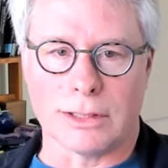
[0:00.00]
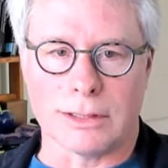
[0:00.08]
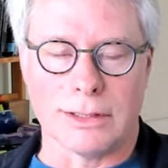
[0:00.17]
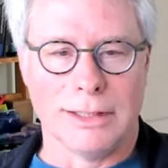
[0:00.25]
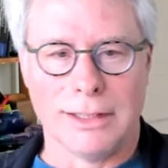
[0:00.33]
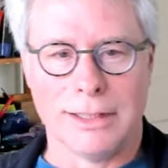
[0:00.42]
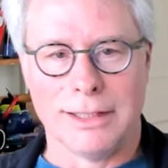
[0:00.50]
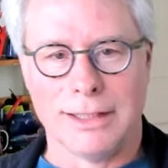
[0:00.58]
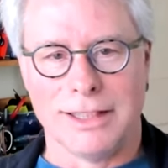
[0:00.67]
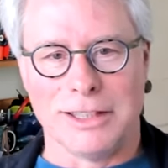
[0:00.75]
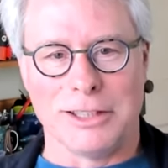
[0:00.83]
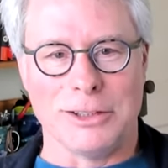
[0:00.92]
and
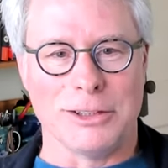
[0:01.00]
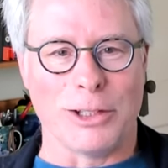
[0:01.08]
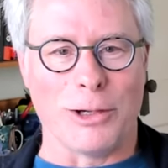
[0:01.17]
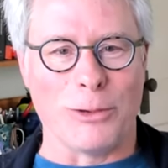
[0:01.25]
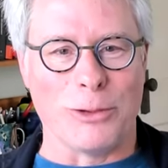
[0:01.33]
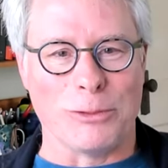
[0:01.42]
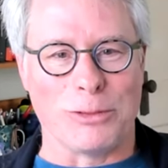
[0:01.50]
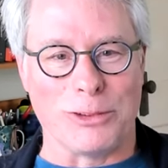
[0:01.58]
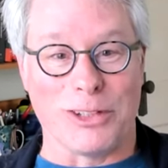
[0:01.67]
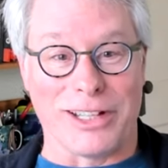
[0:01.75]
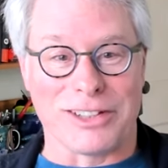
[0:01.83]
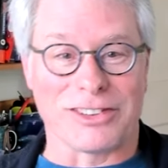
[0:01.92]
you know if you're
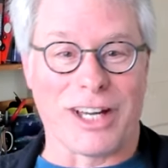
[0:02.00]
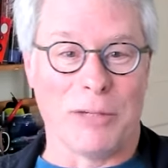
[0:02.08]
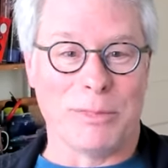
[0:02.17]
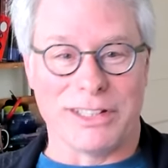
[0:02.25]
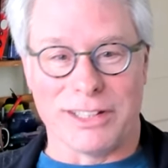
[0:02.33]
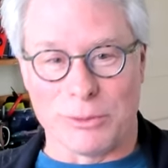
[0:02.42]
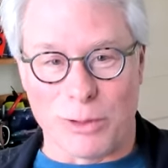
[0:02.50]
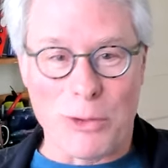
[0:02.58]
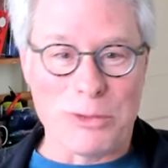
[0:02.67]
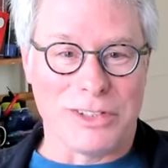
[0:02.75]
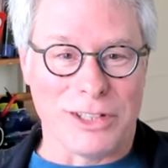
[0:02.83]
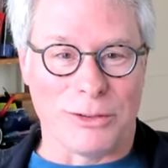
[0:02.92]
like simon and
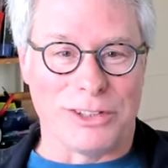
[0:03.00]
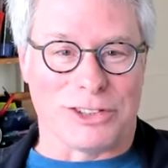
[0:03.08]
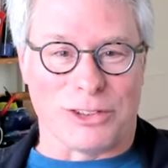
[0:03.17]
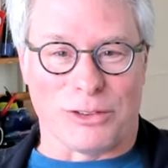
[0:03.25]
wrote the original